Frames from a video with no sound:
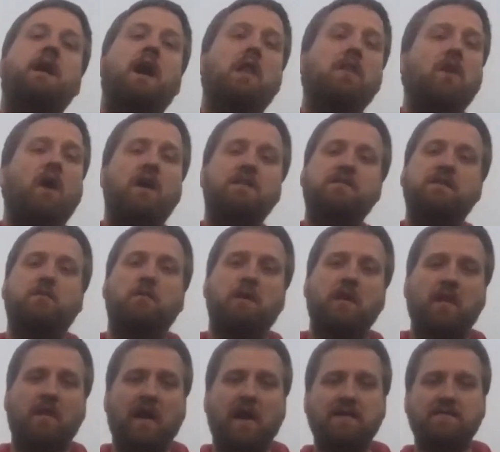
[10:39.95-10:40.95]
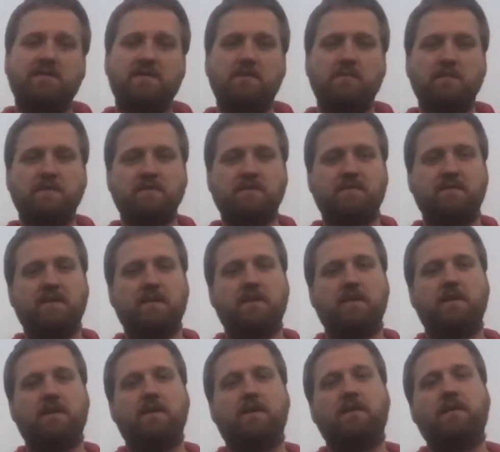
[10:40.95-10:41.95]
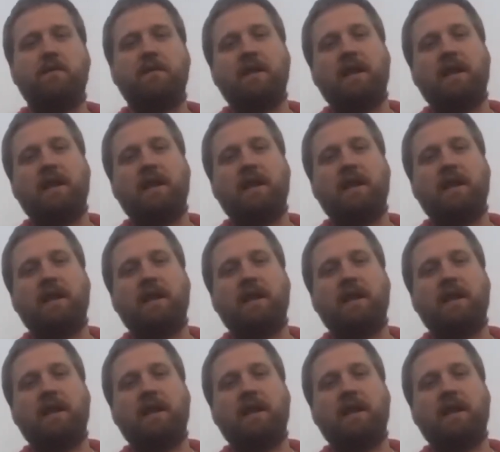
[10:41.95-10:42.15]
I lost on one of the last tournaments of the year,